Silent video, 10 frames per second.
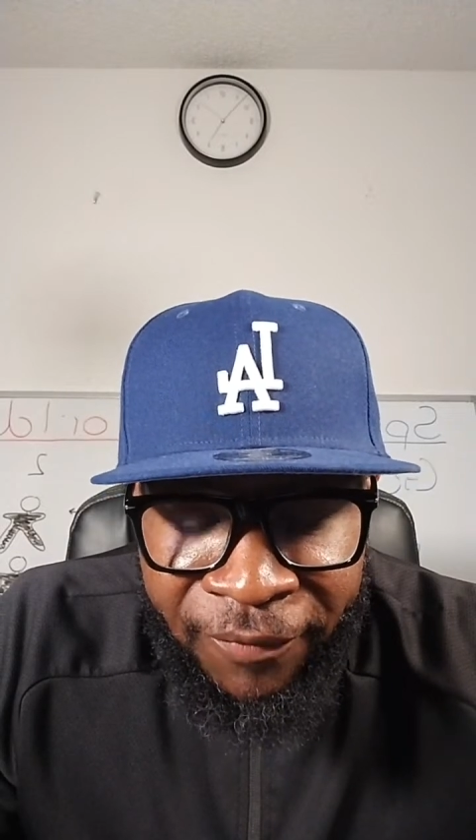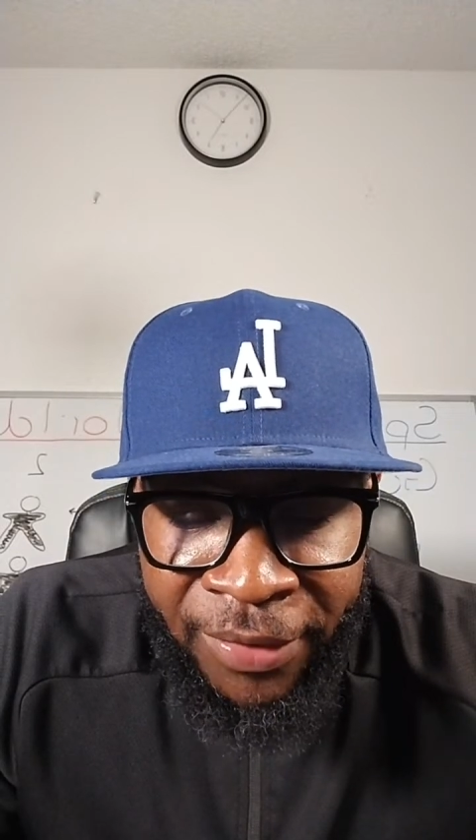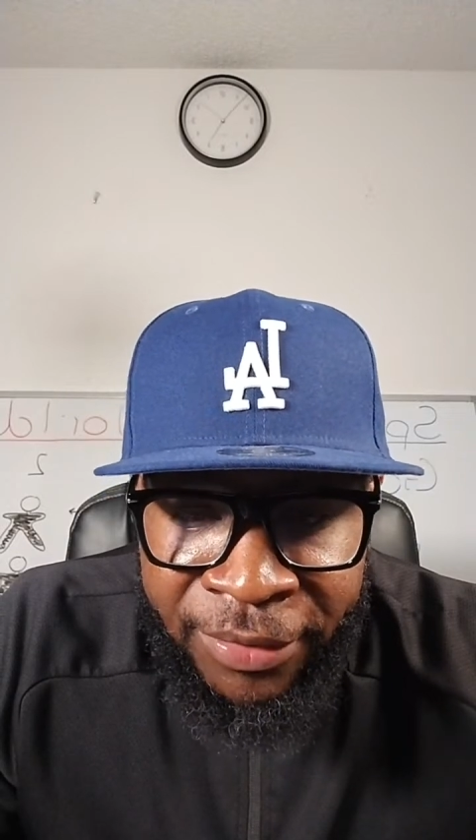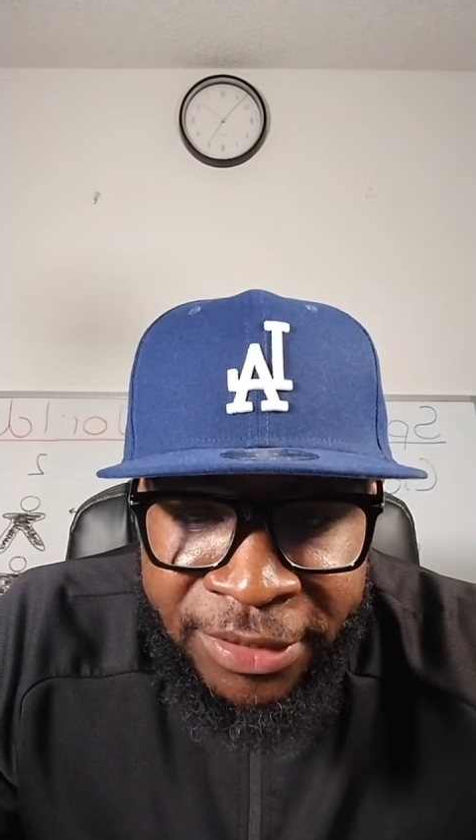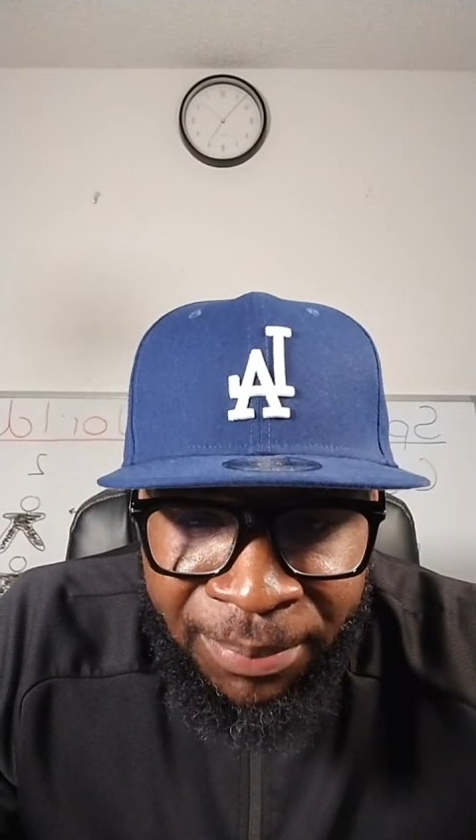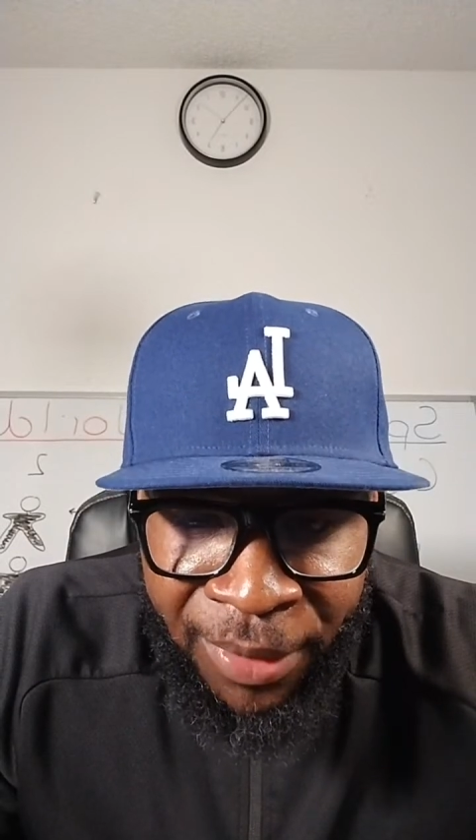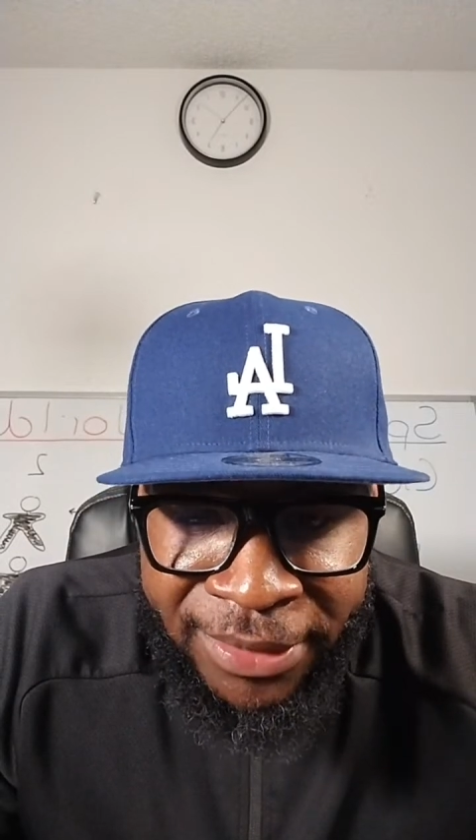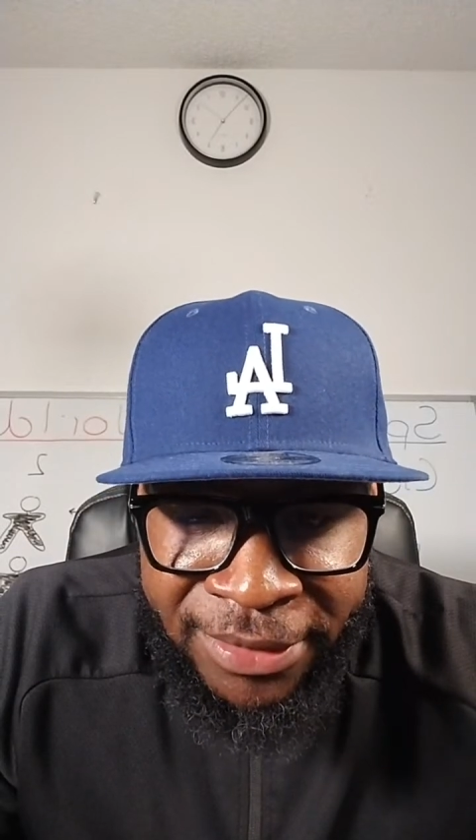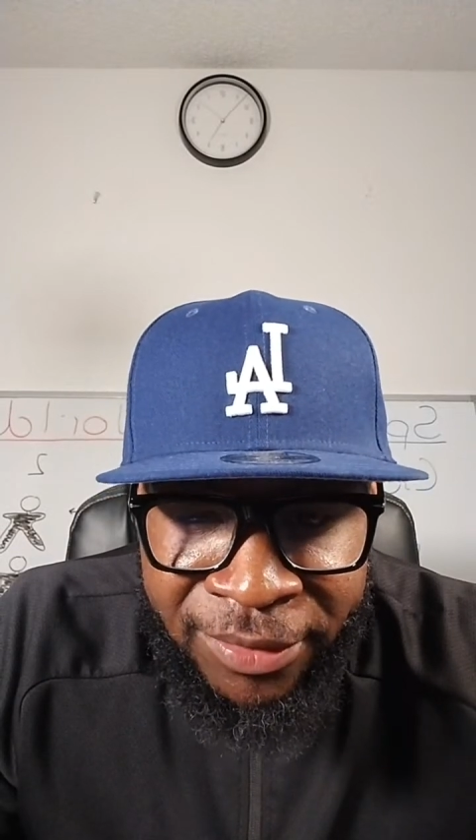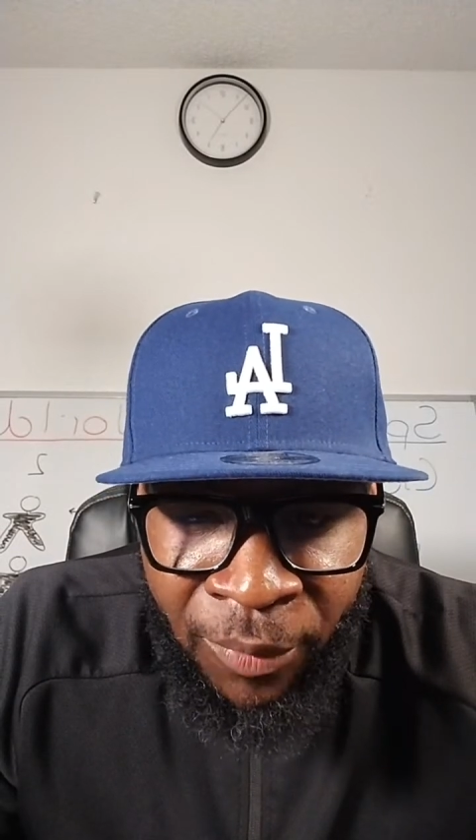feel His
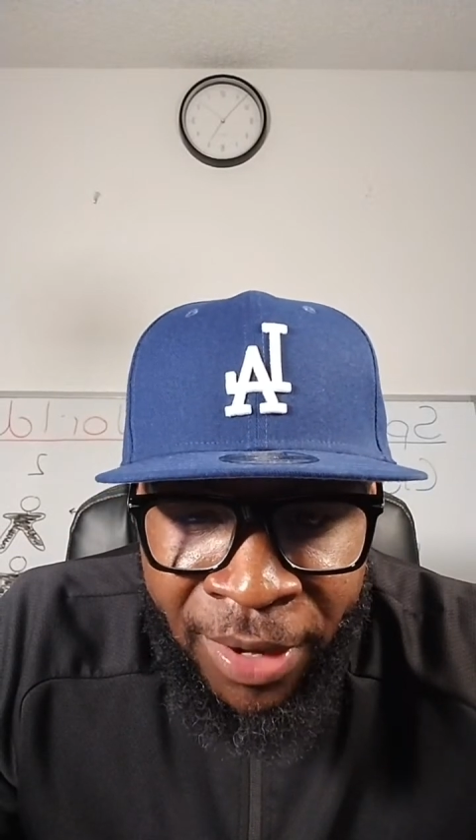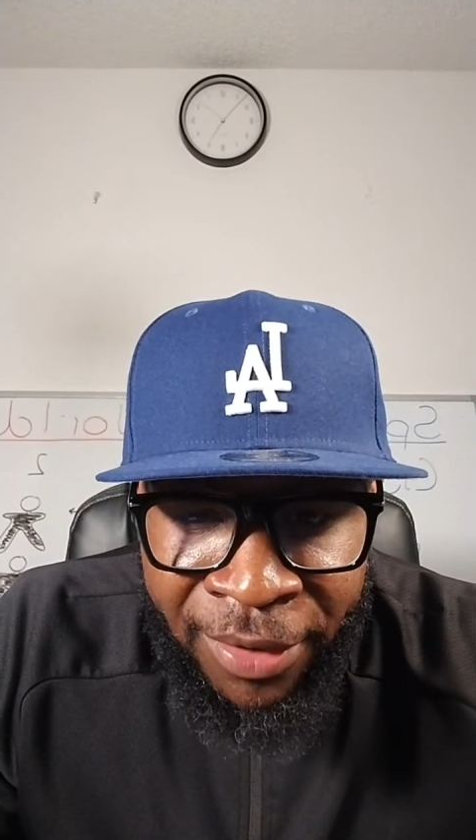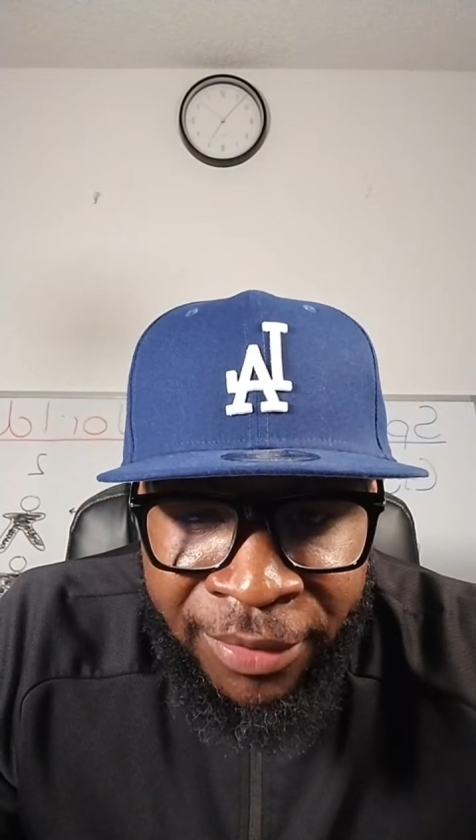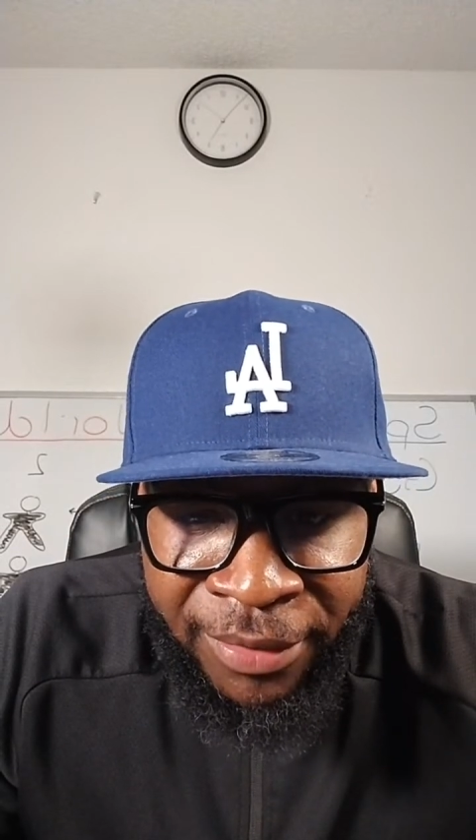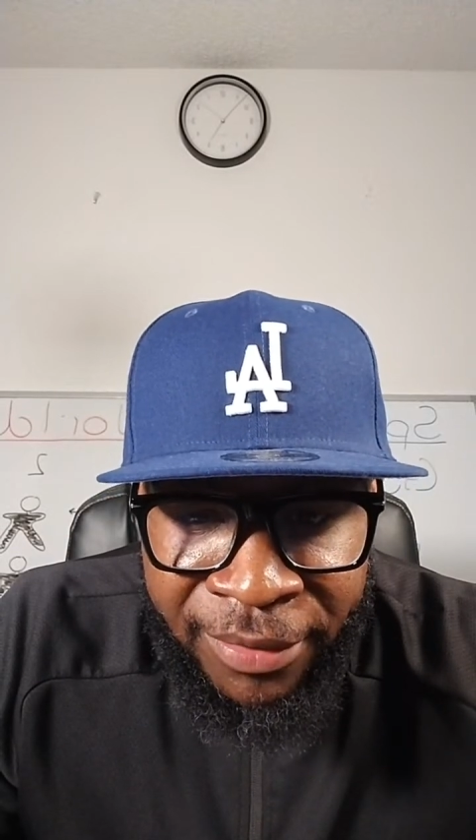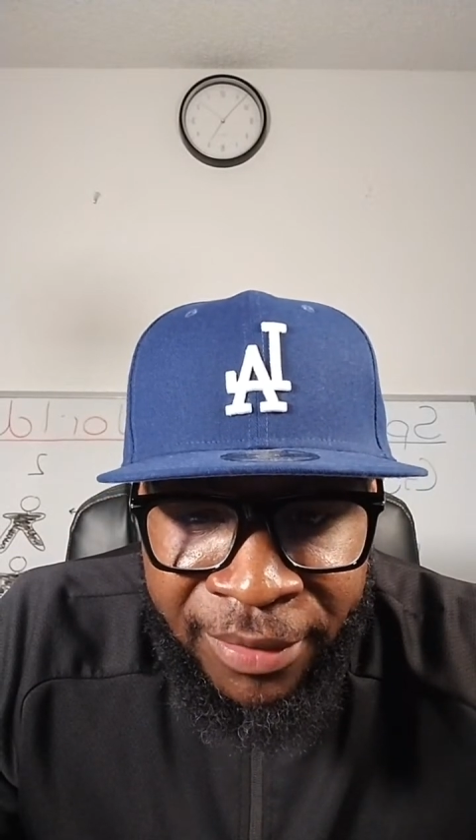presence around you.